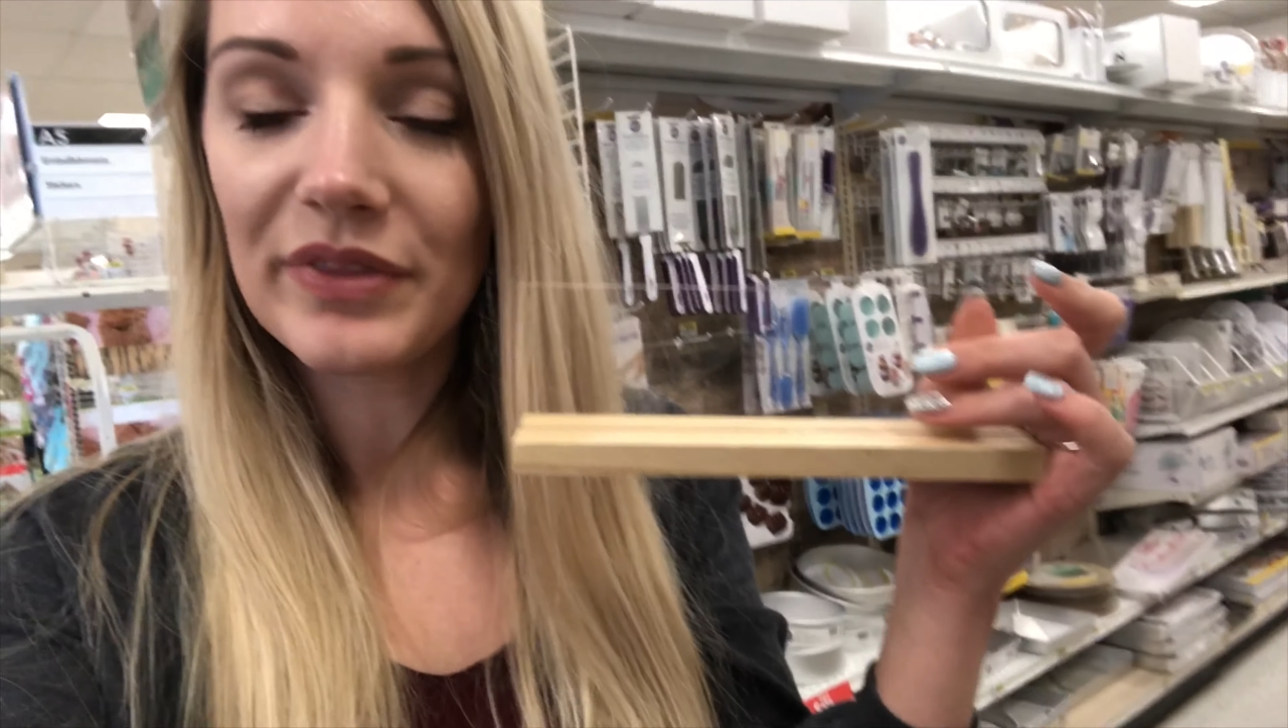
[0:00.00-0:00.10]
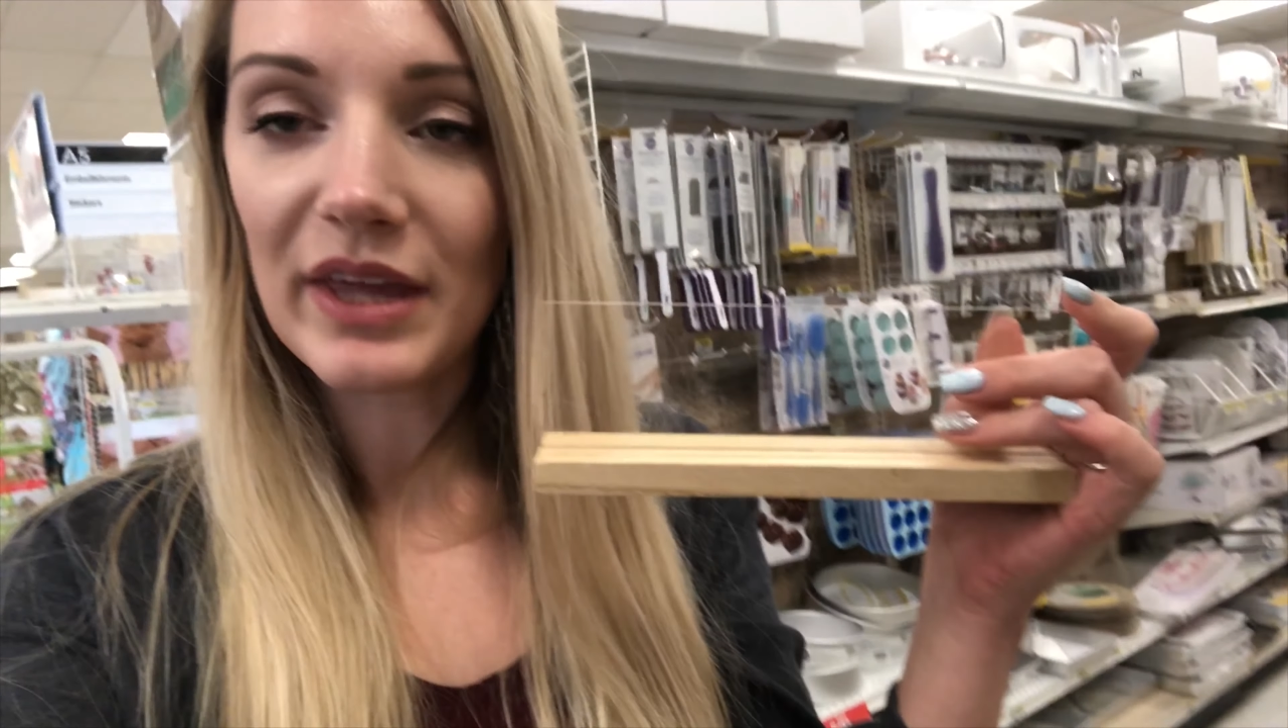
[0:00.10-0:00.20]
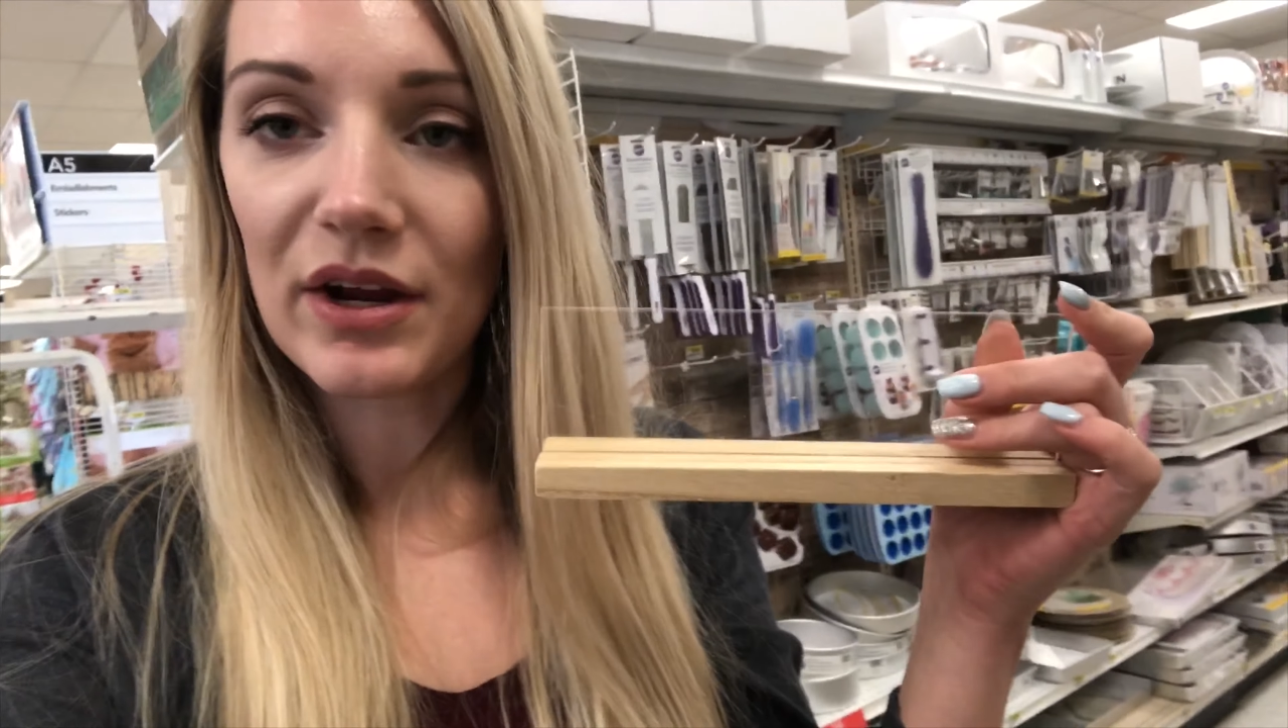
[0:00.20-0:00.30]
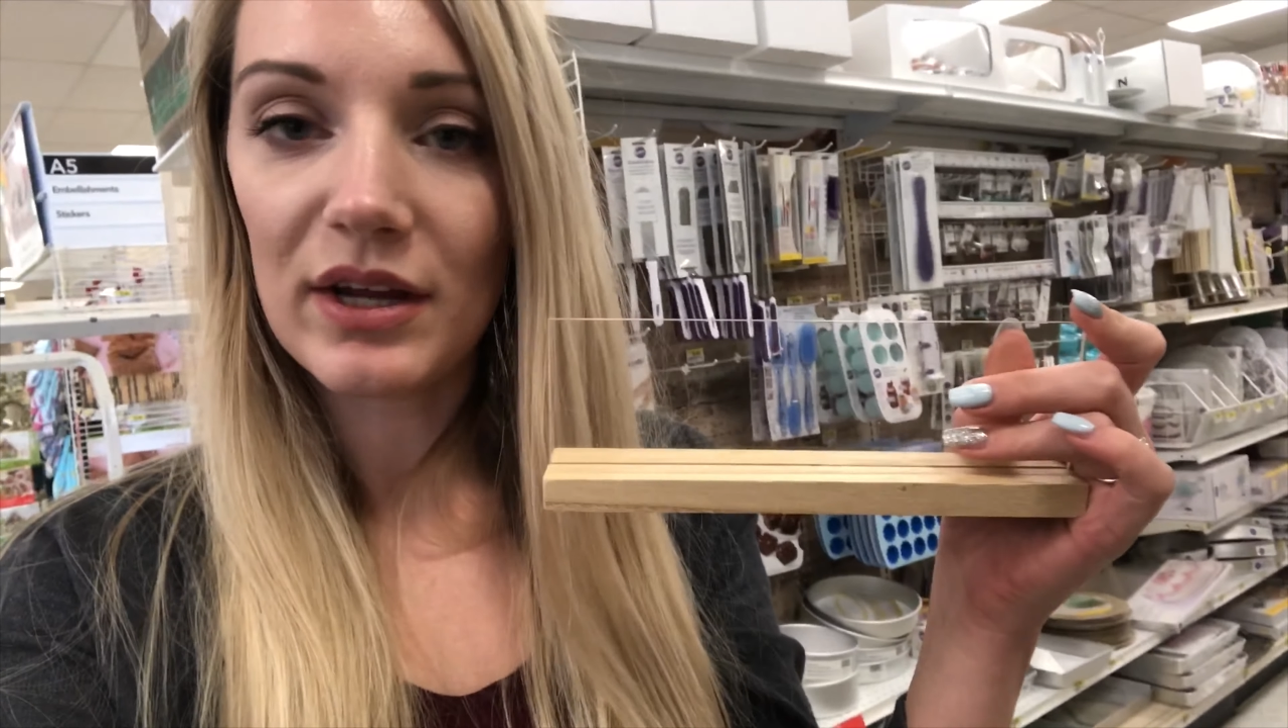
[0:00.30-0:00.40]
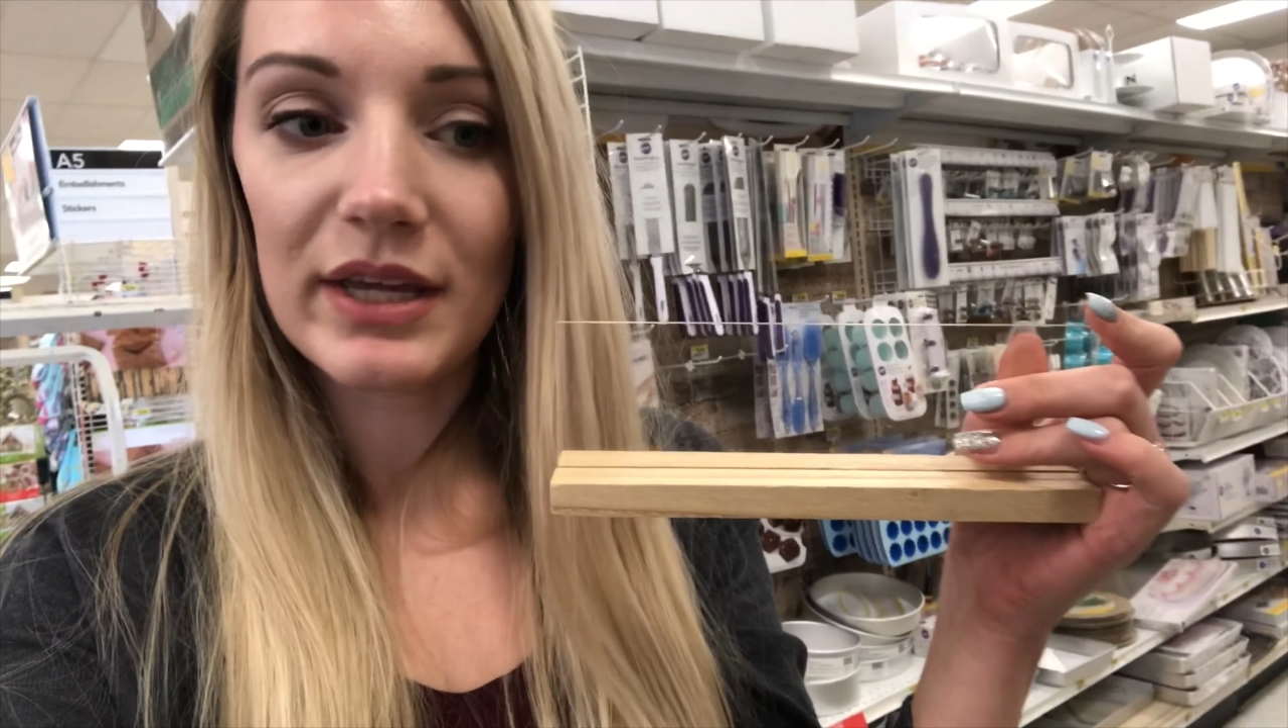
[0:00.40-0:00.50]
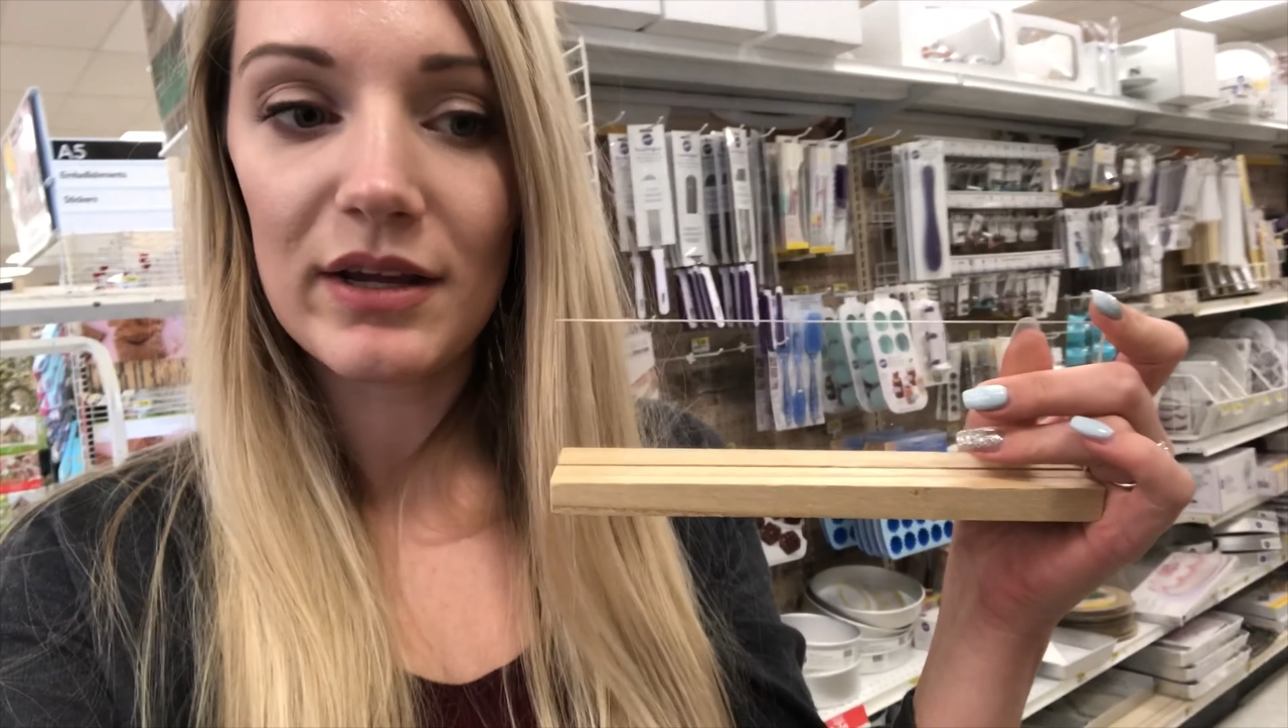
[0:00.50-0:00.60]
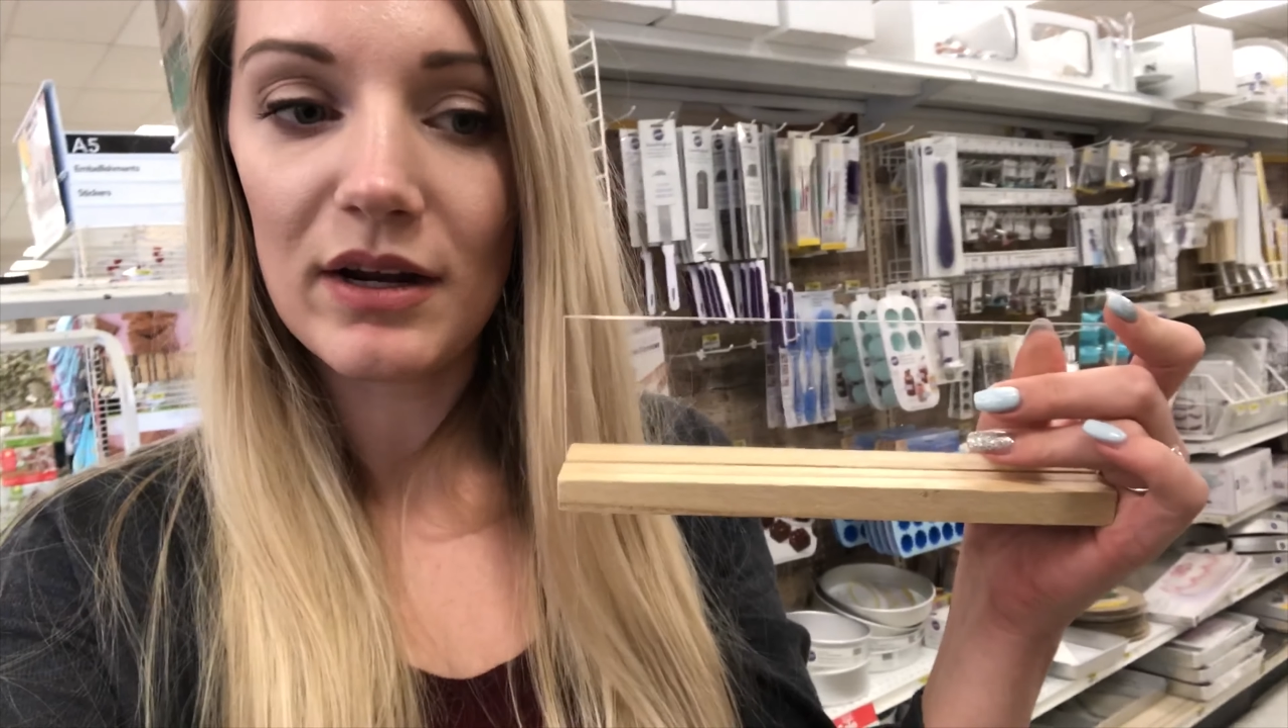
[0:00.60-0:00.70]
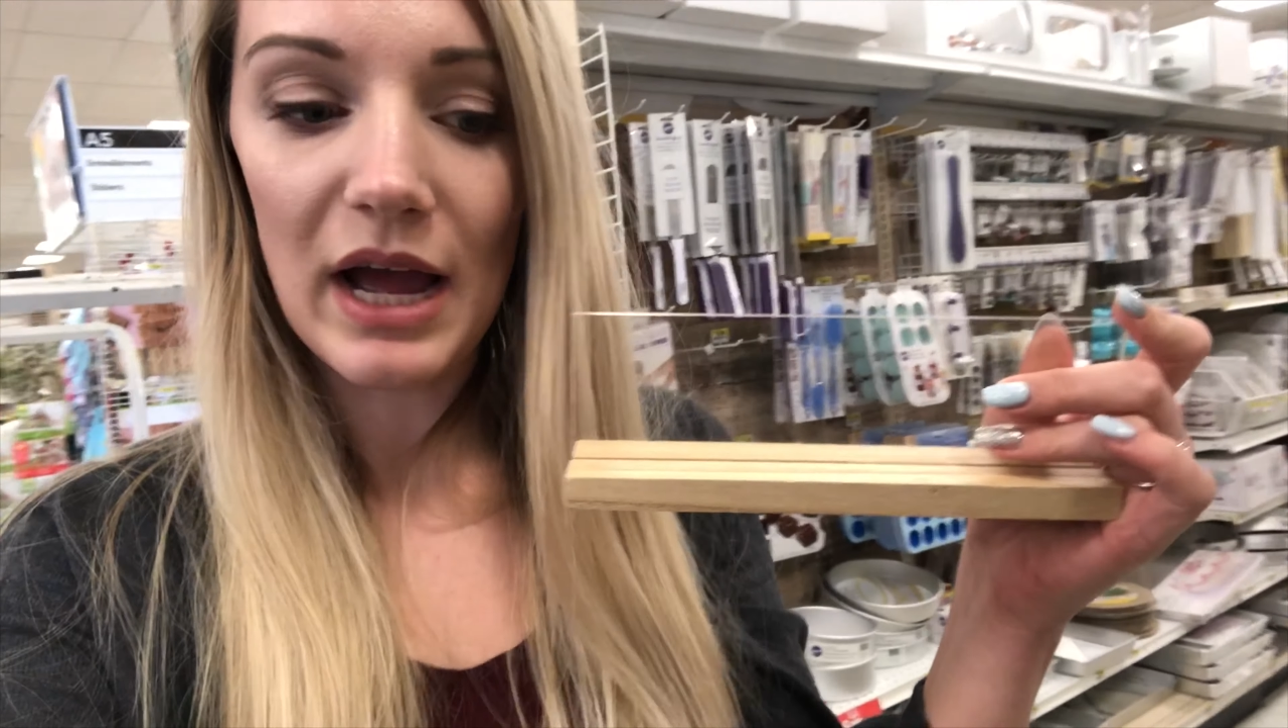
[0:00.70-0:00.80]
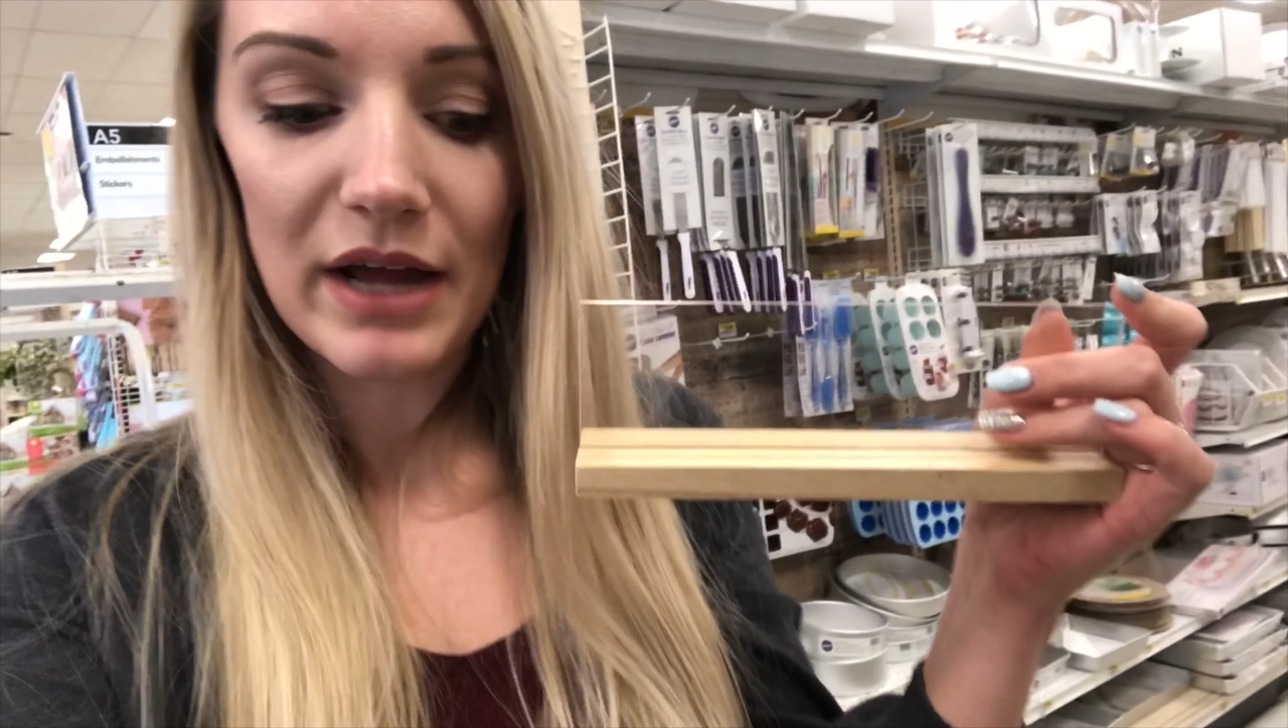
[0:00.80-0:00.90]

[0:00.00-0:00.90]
they're here